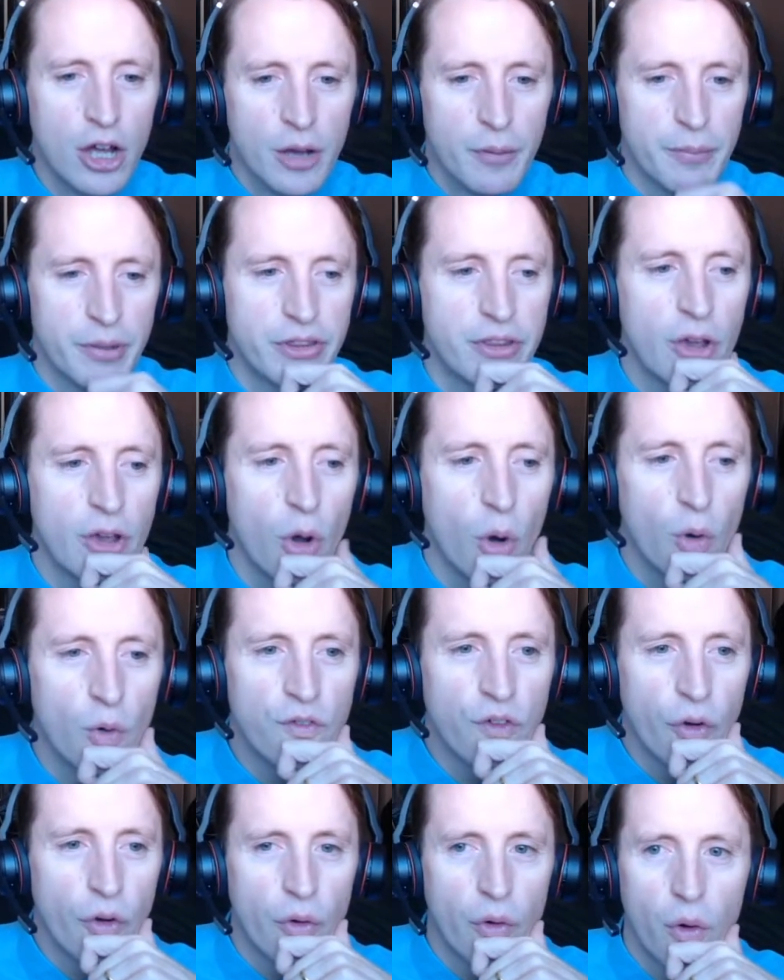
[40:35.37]
but the
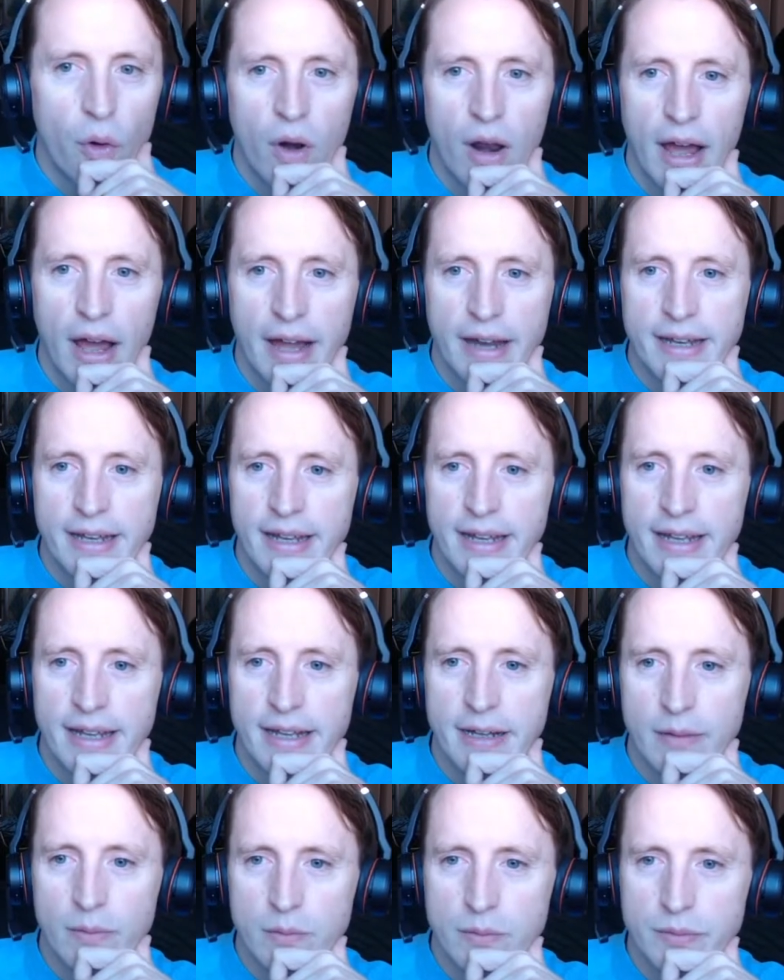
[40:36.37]
overall
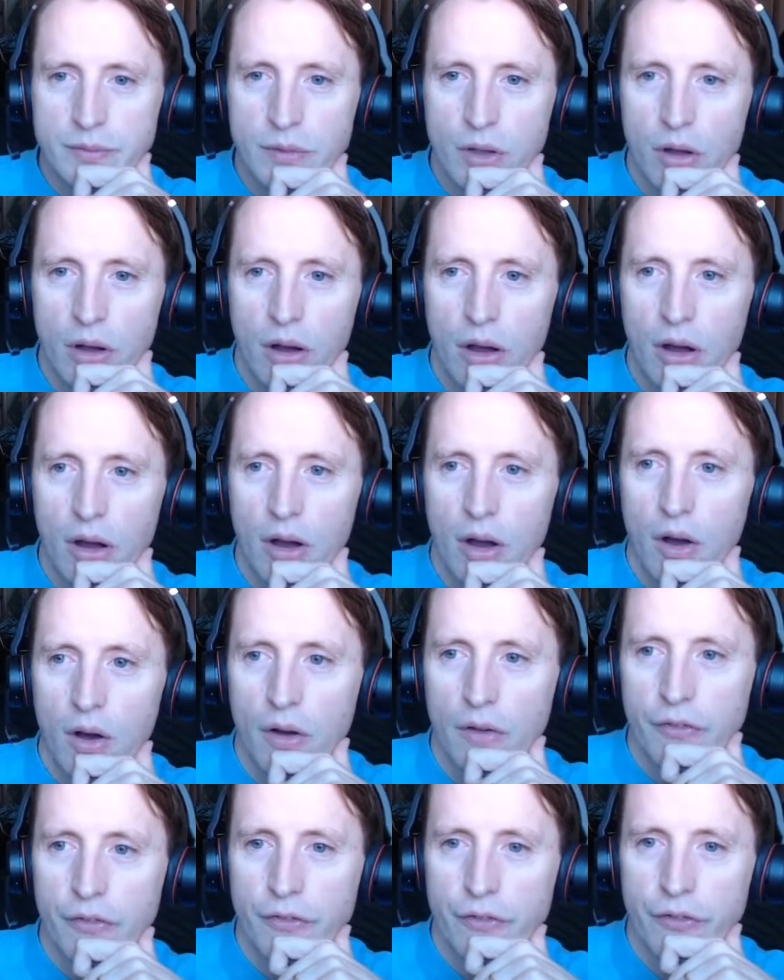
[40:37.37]
idea
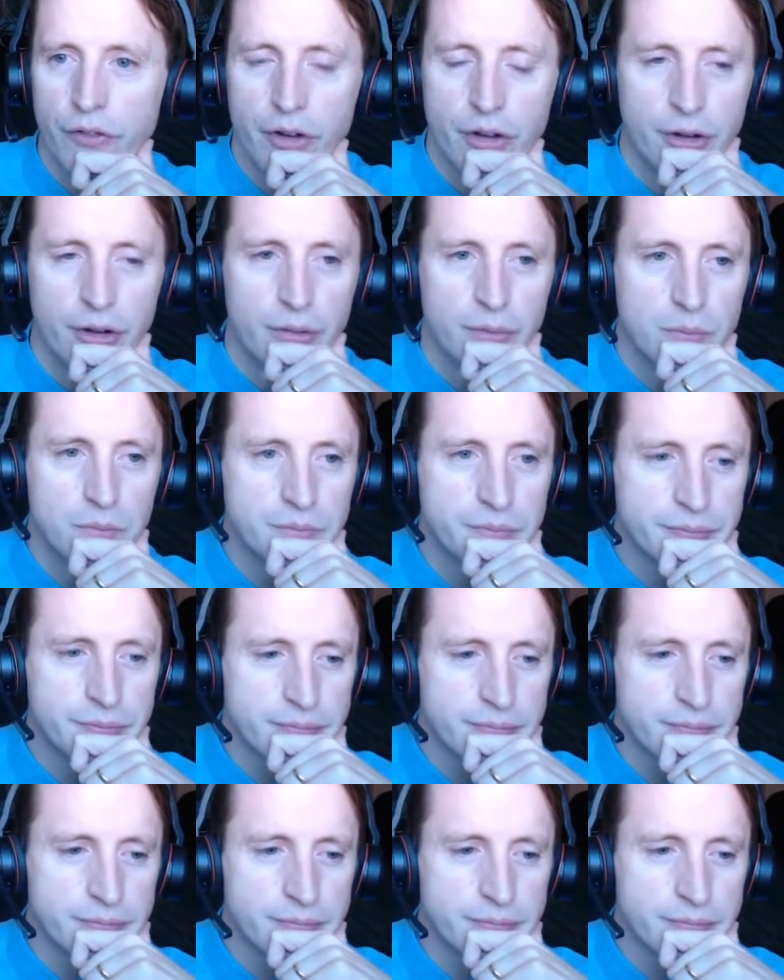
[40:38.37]
of um,